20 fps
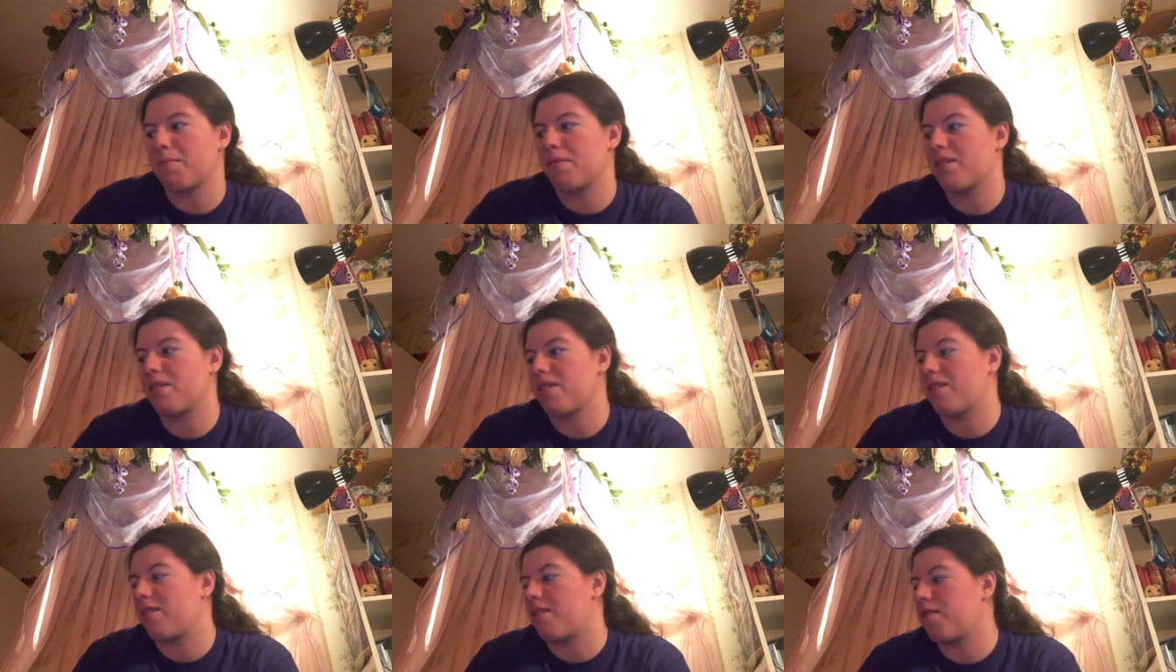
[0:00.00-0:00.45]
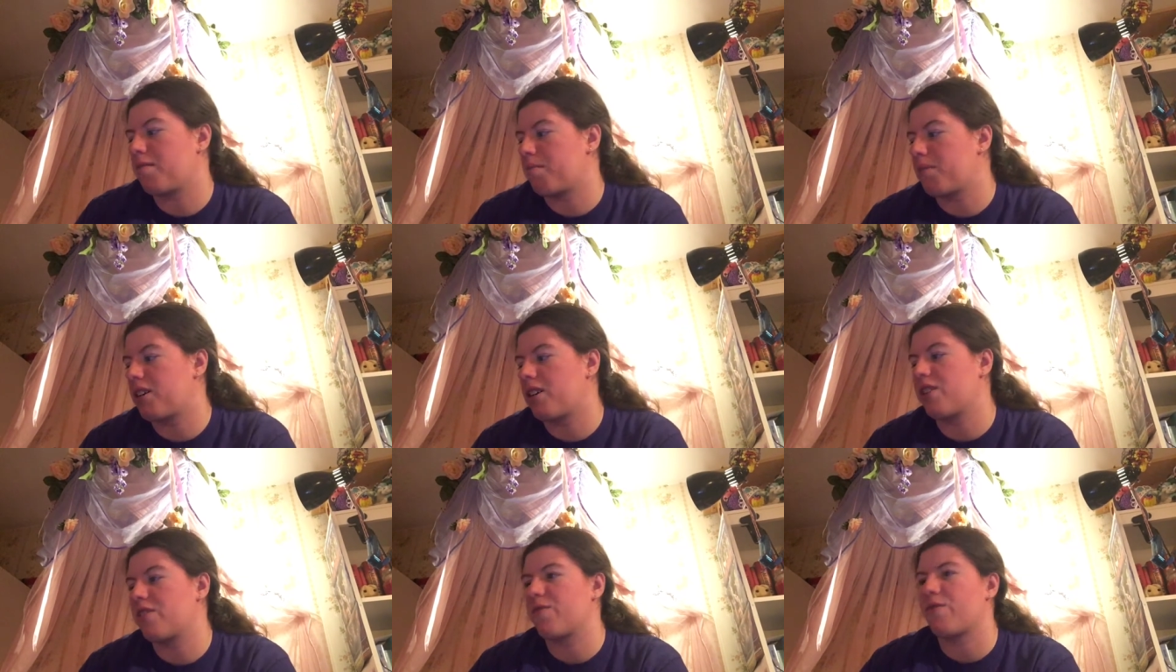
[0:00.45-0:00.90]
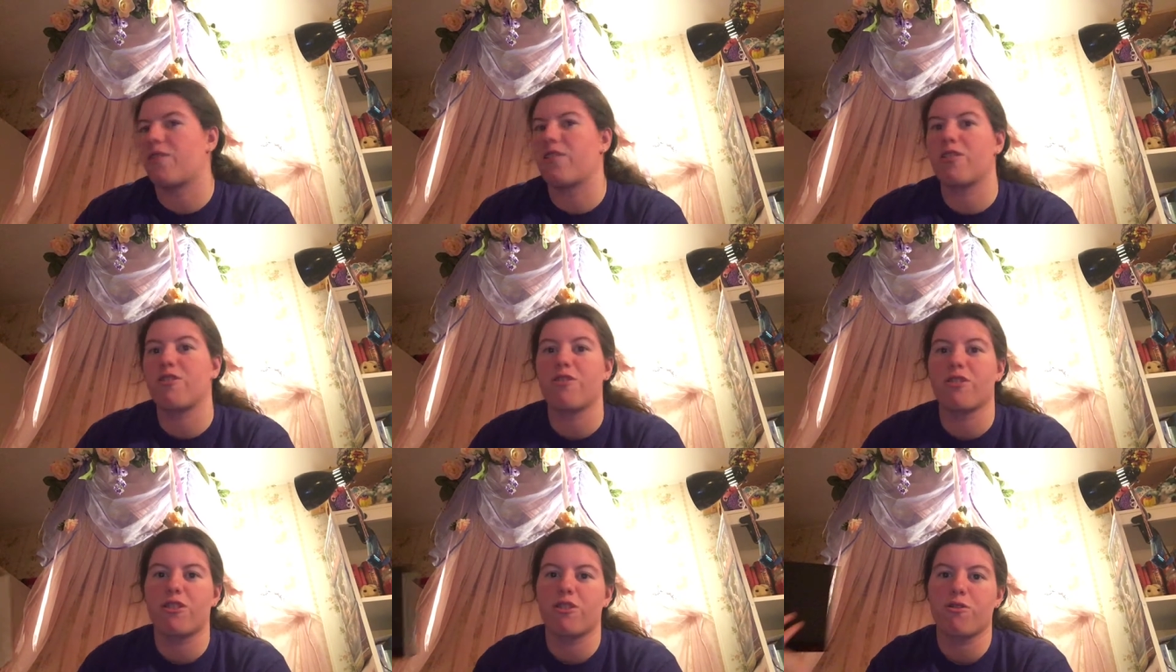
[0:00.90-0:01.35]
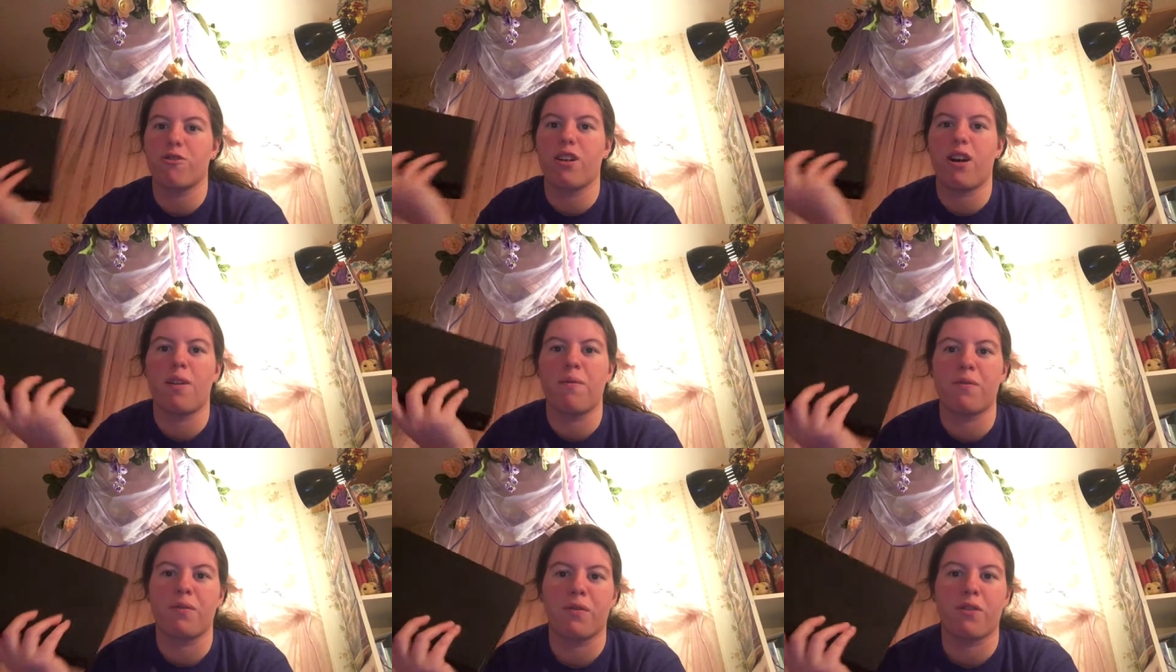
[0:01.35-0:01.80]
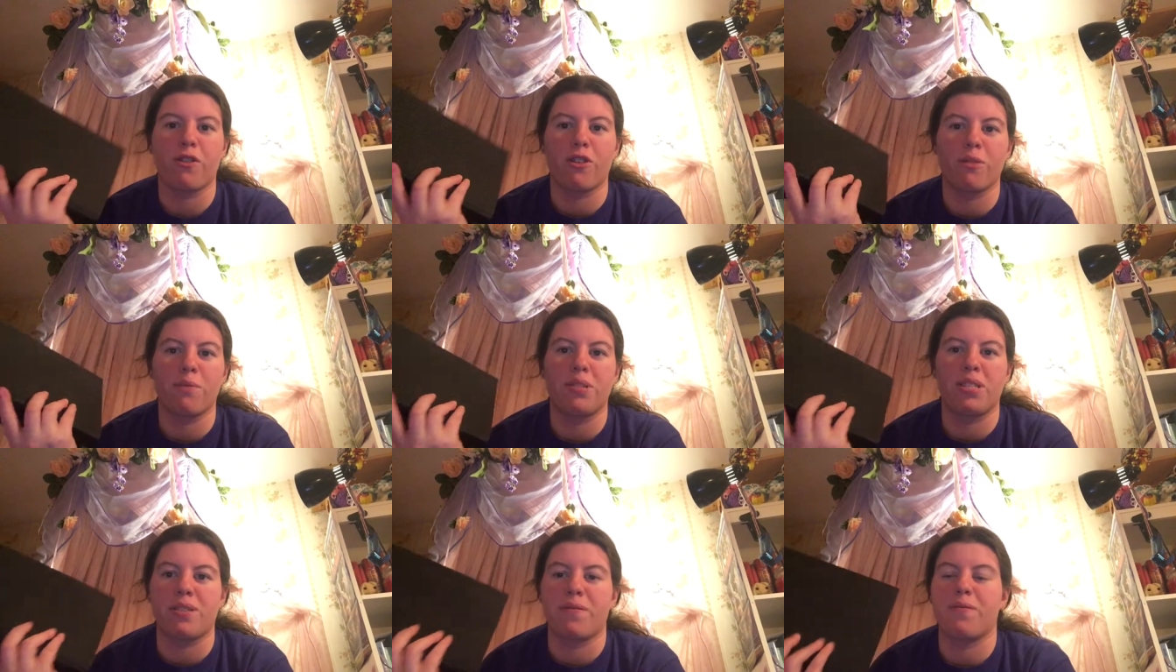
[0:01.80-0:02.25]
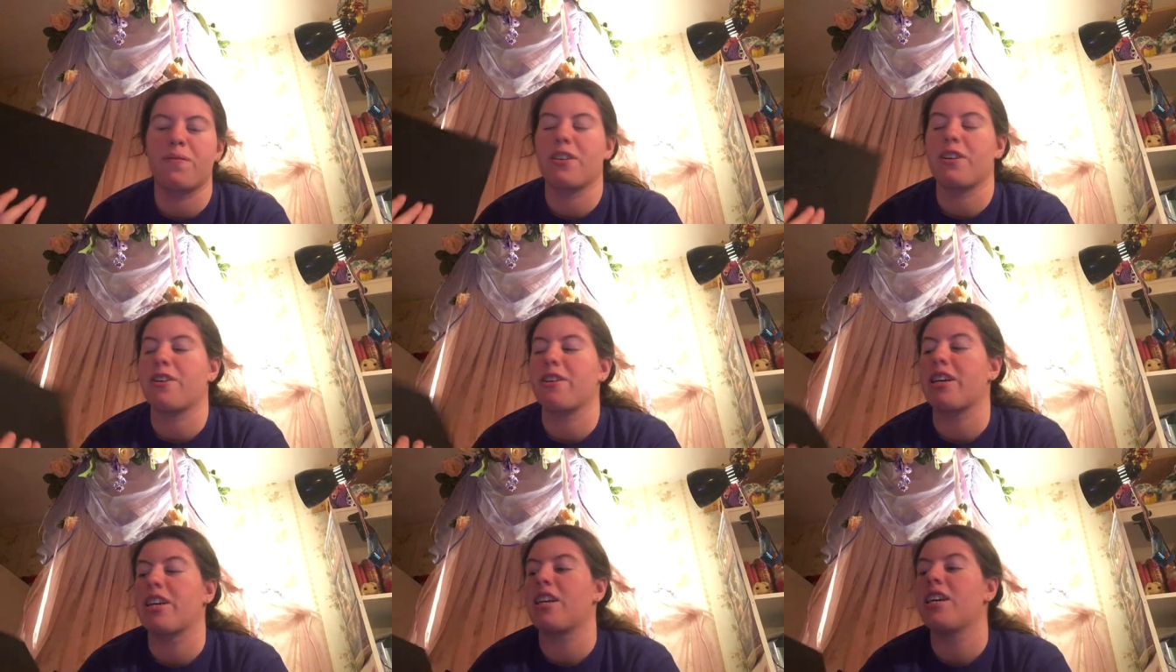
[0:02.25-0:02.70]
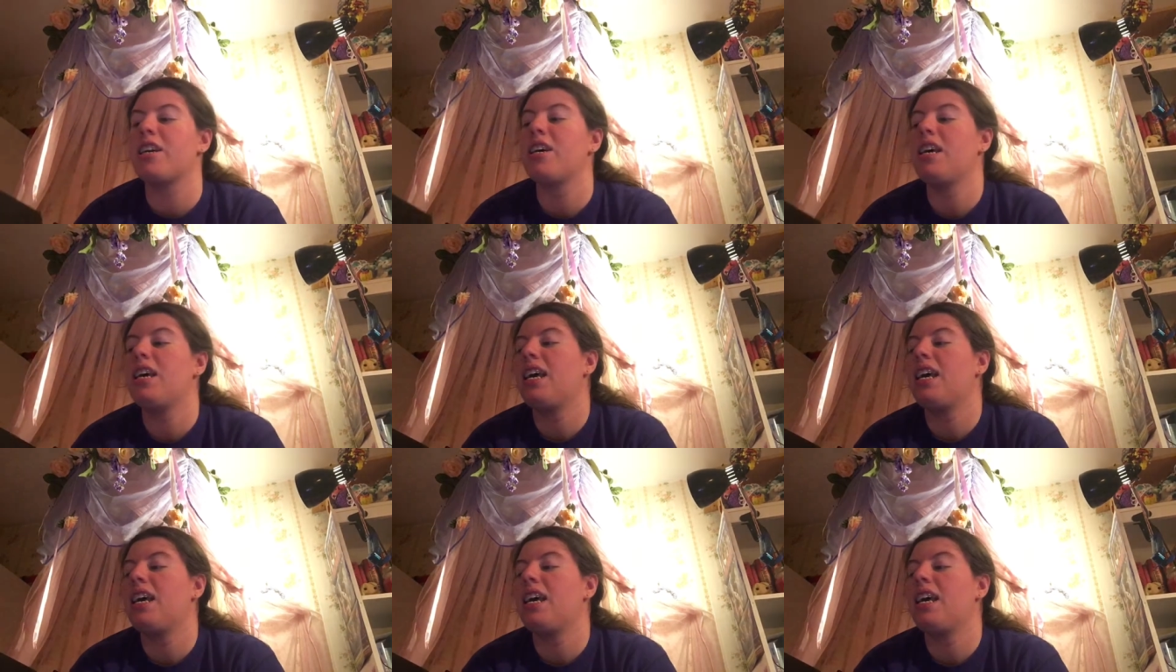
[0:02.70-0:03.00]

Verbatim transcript: I'm still on page 412 of Court of Mist and Fury.